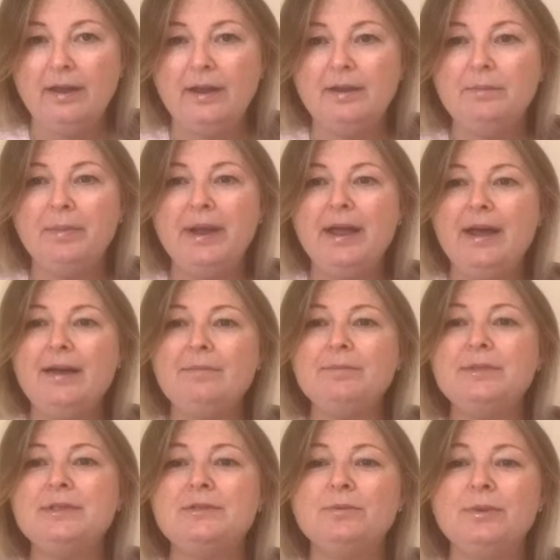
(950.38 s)
And
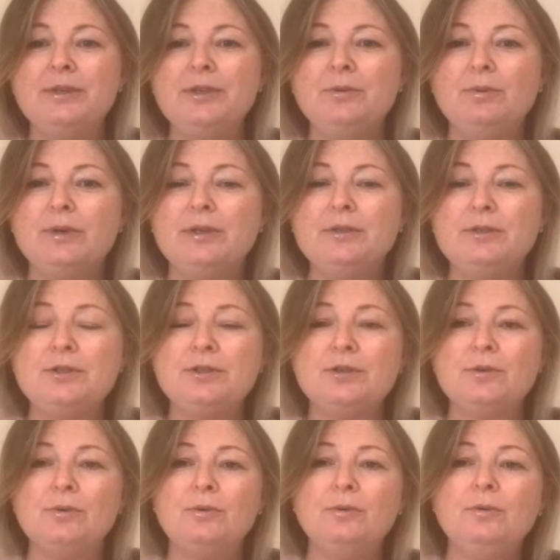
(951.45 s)
perhaps when you were in
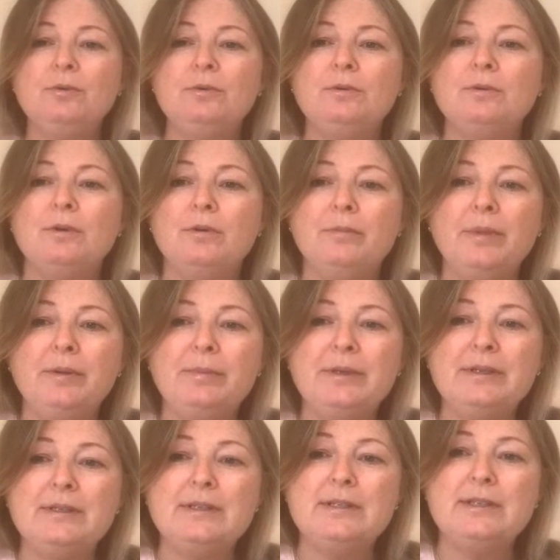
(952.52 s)
school,
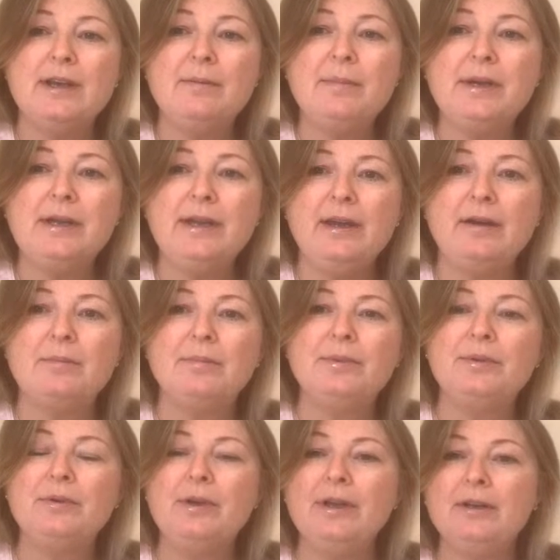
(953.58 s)
maybe in summer camp,
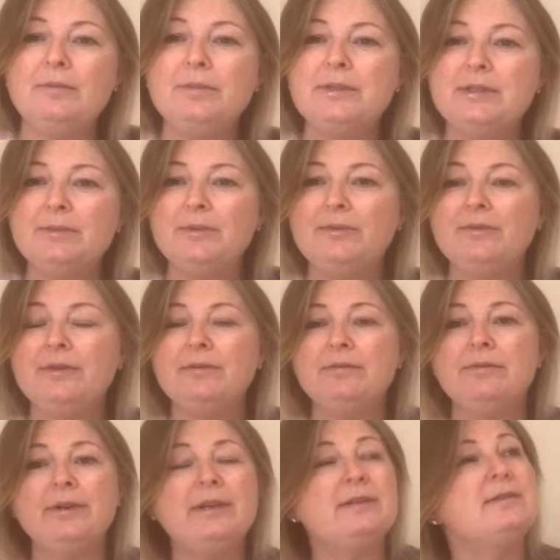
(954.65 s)
you helped some of your
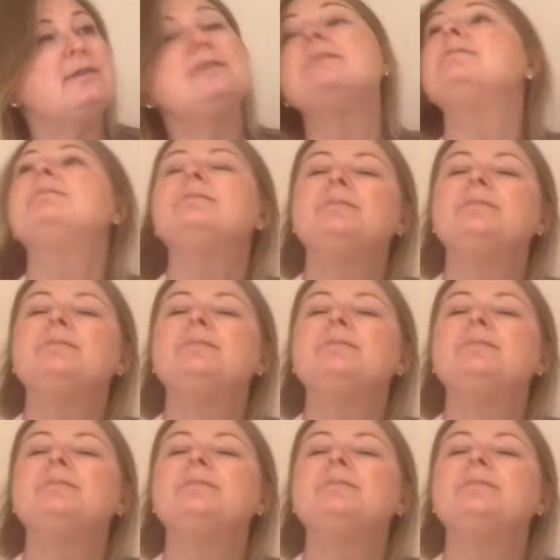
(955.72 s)
friends.